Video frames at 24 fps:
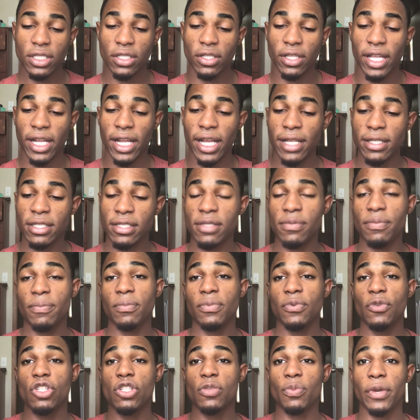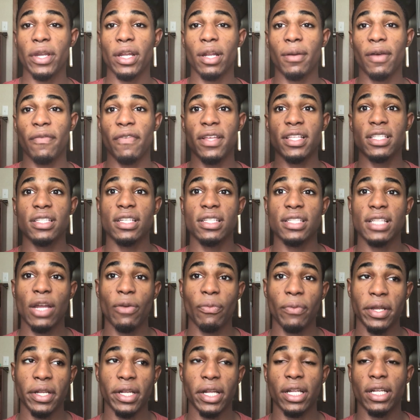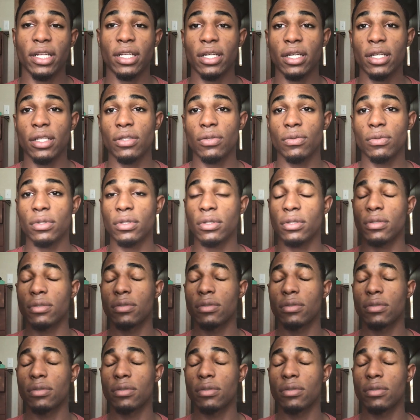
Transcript: So like I just sprayed it on my face because I ran out of the other one.